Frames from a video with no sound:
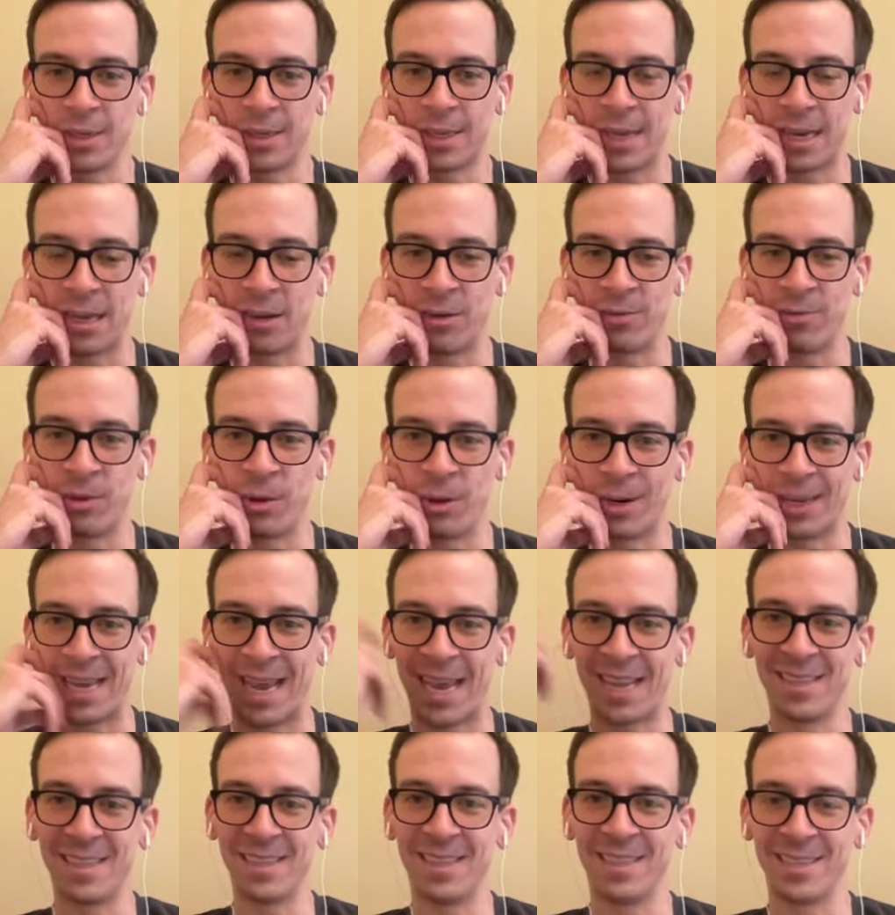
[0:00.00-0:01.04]
kind of your
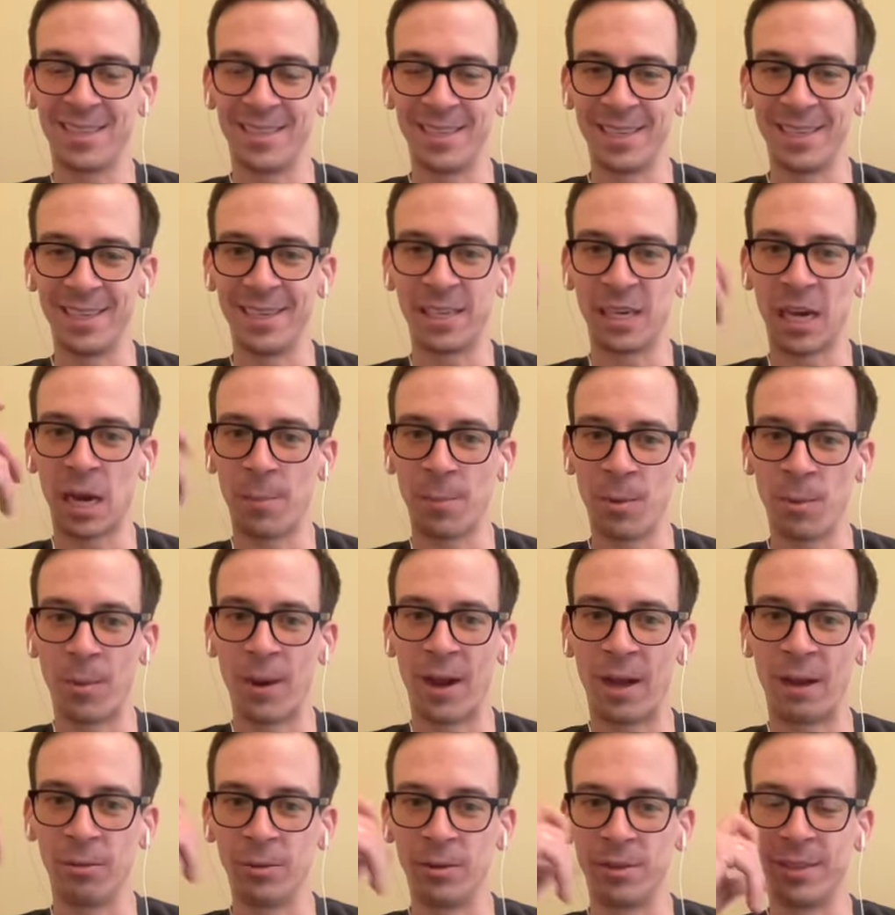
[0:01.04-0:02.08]
candidacy come
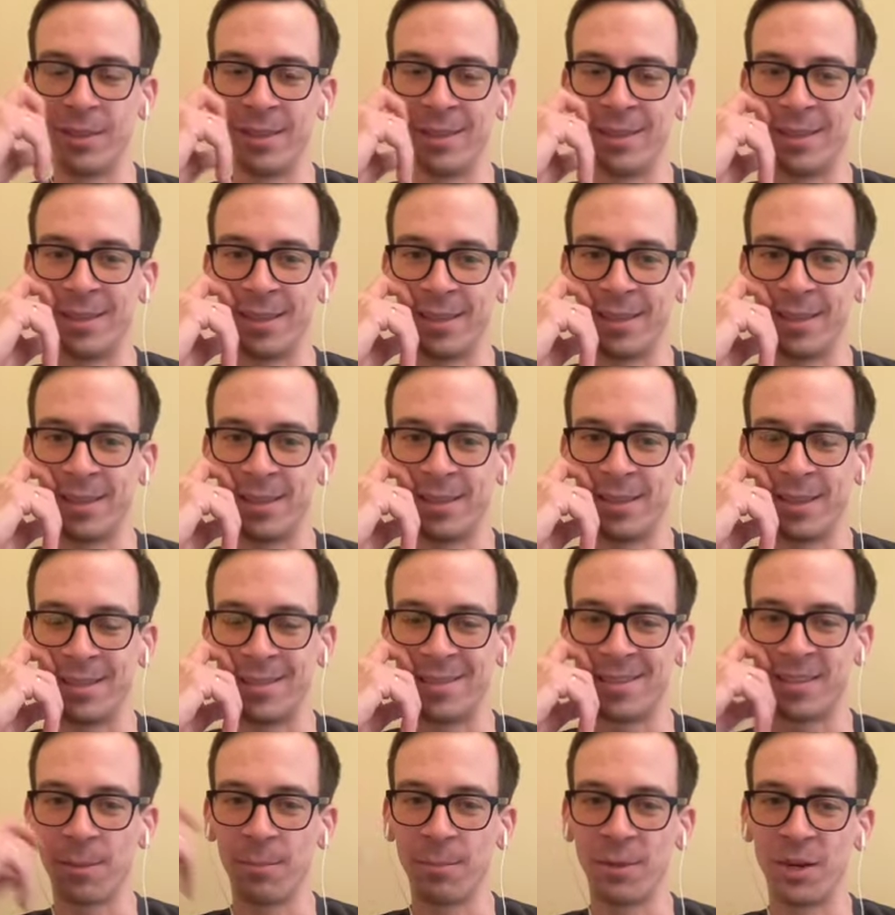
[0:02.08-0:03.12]
around? Did
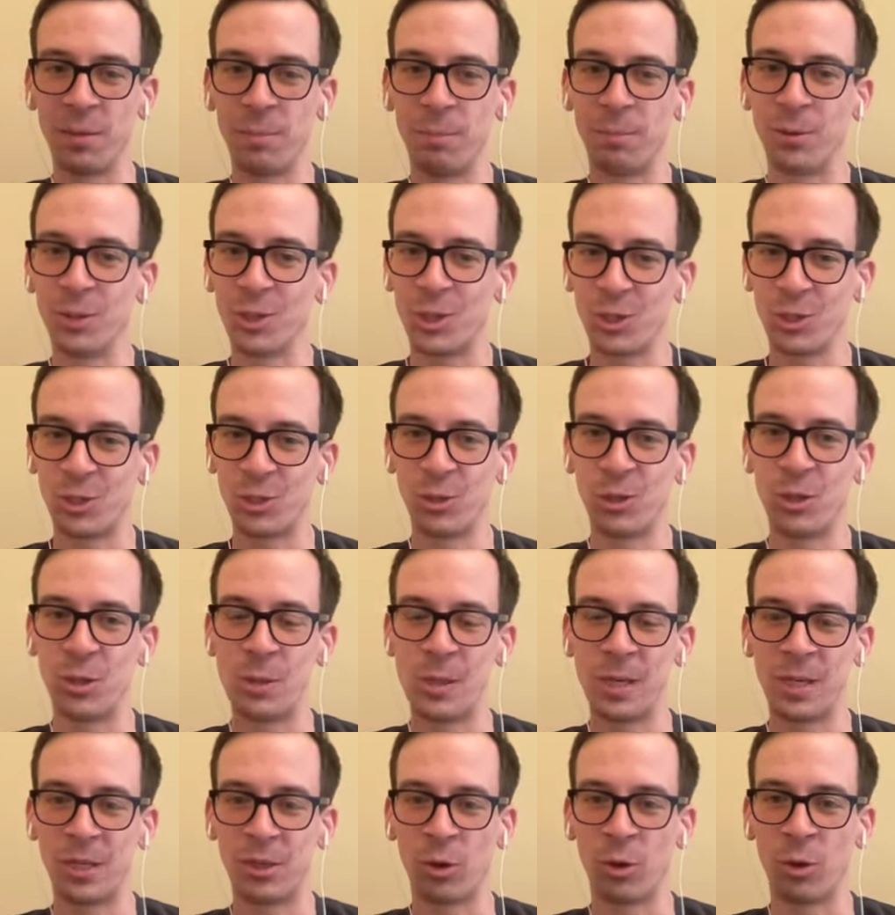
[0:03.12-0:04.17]
somebody push you to
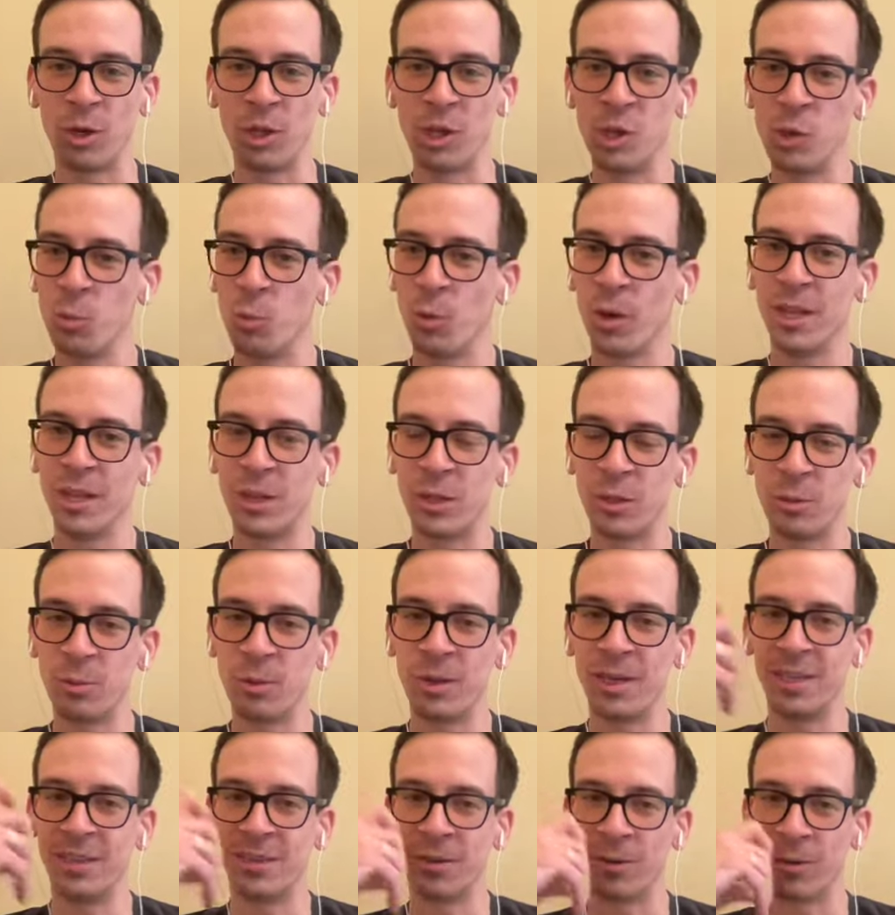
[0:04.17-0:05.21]
do it, or you want to do
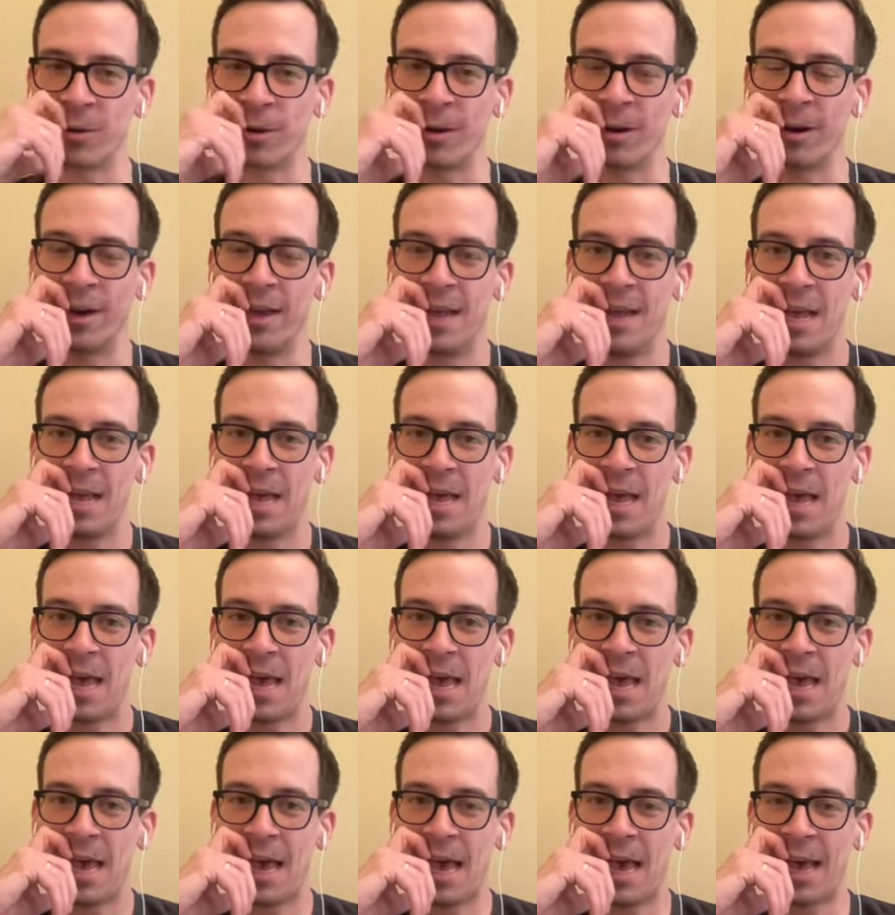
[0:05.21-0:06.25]
it,
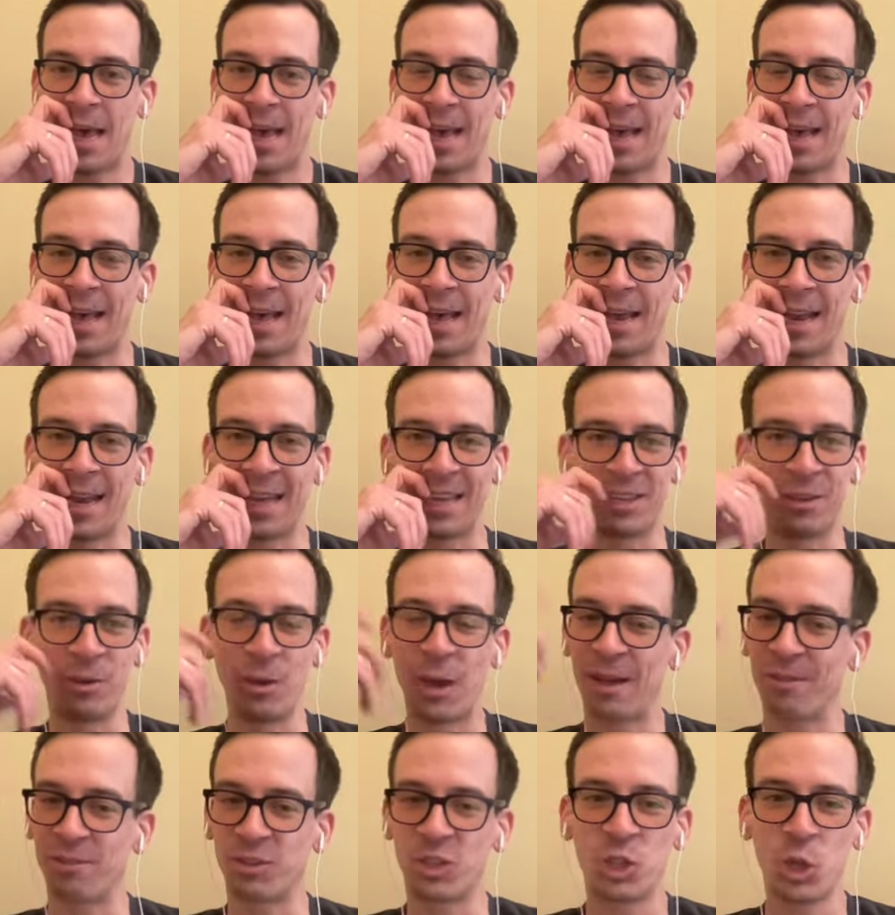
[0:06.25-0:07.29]
and like, you
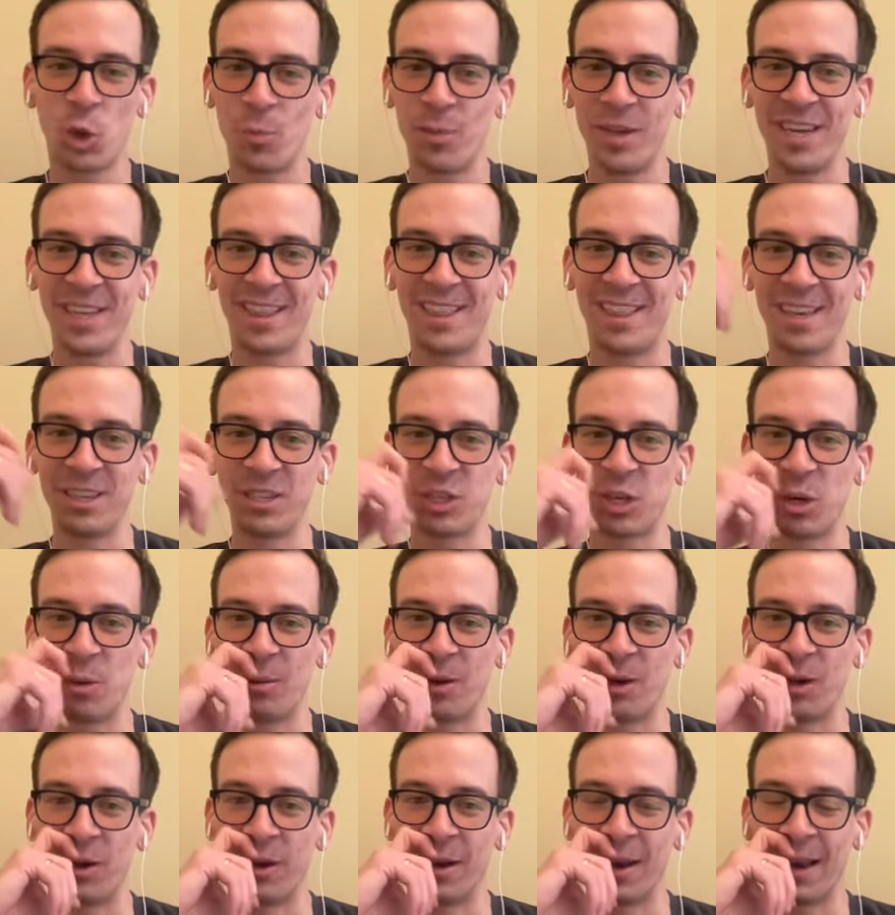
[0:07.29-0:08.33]
have so many things
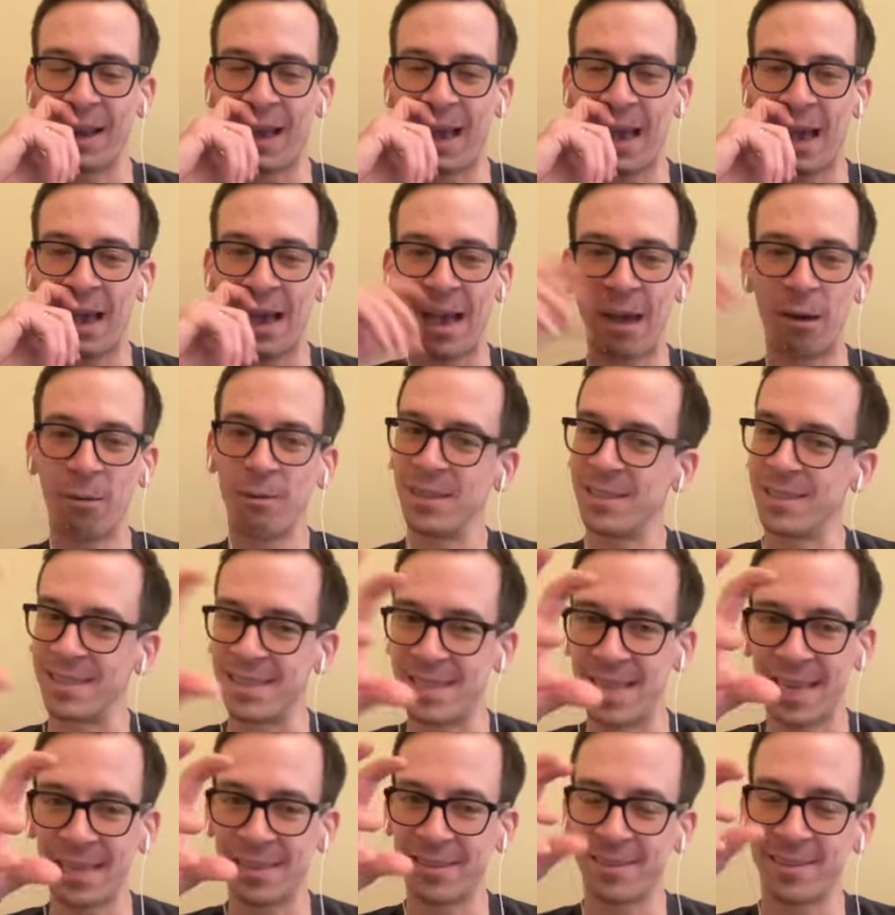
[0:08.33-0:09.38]
going on? How does
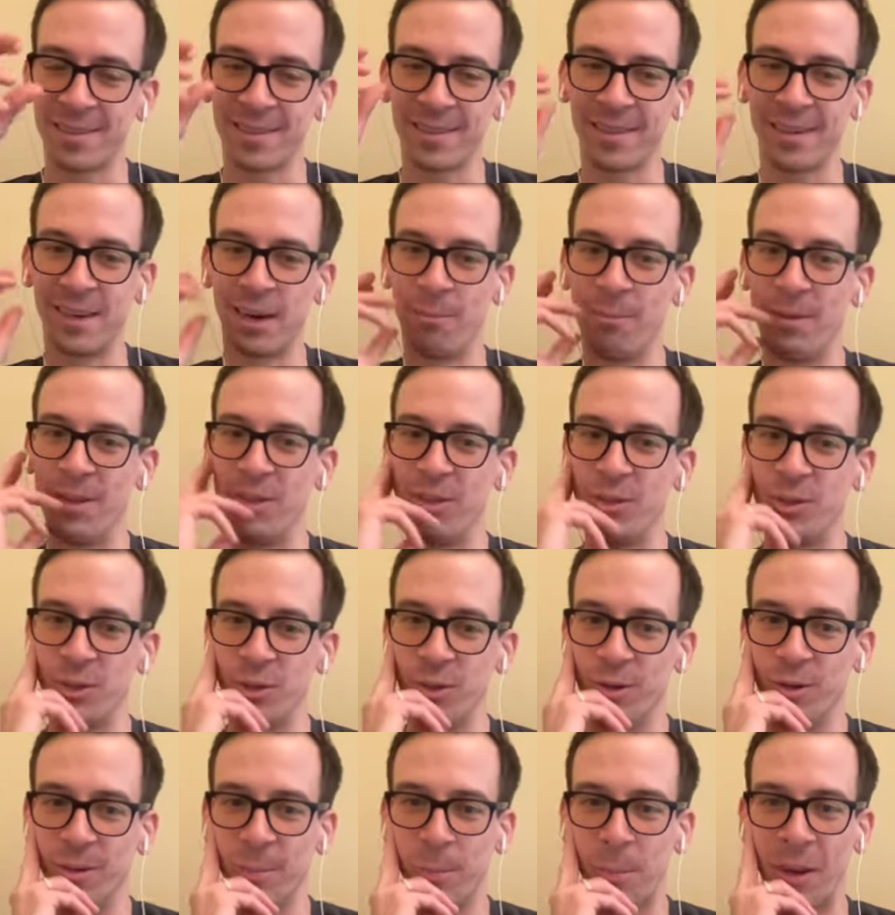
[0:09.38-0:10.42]
that come into
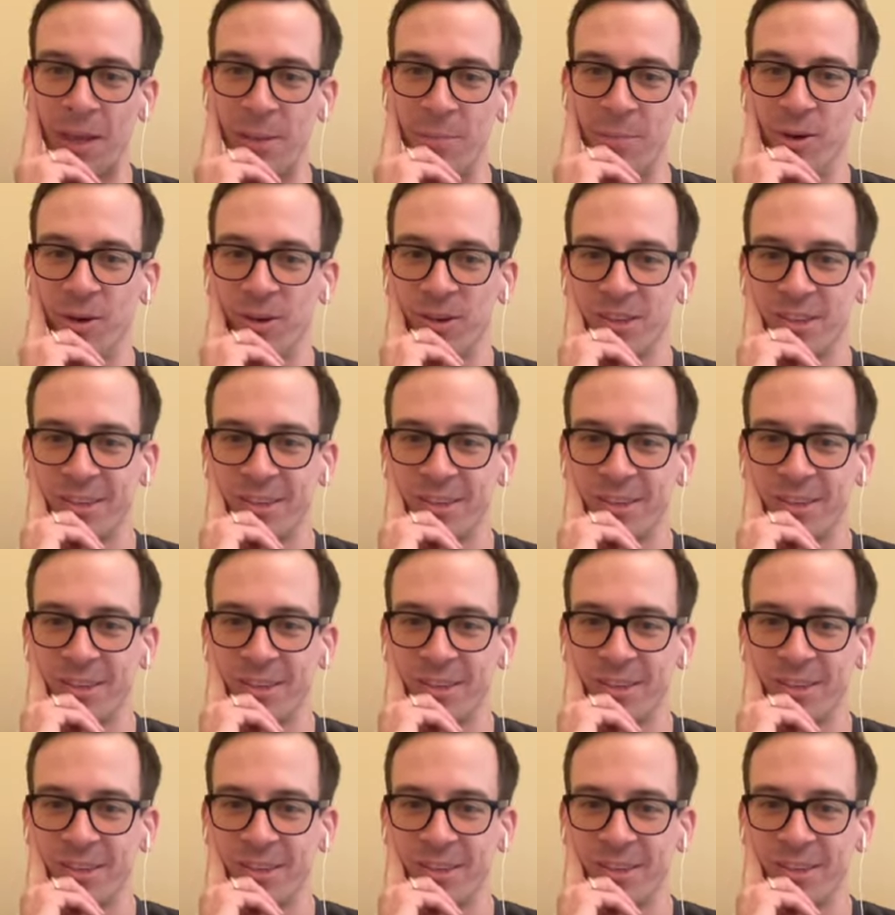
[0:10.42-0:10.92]
your playbook?